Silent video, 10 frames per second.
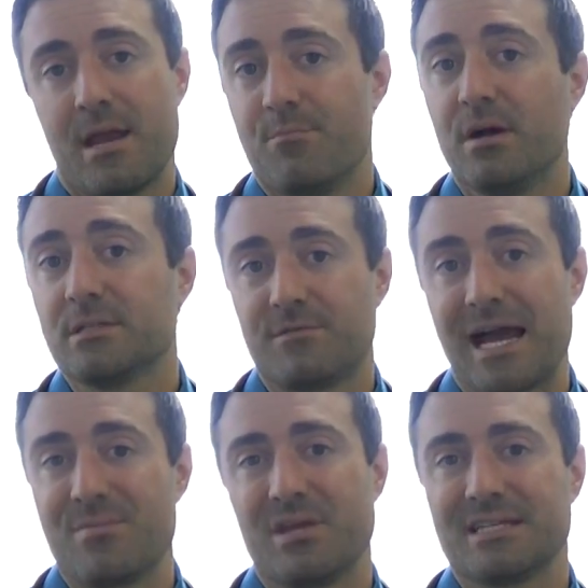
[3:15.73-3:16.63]
and much of
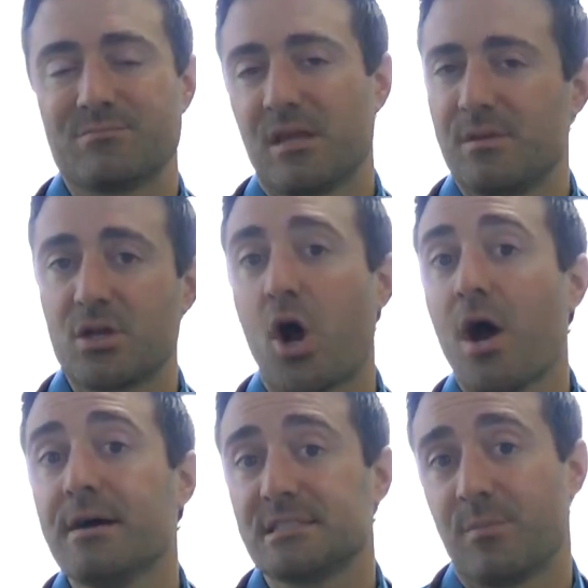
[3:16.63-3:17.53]
IBS may be
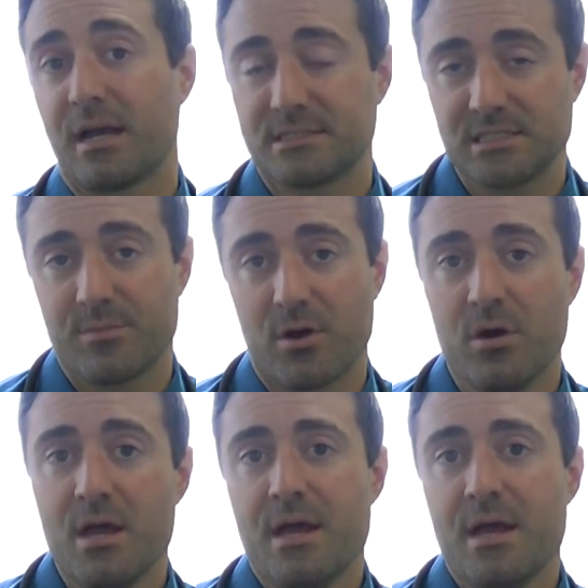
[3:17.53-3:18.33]
caused by SIBO.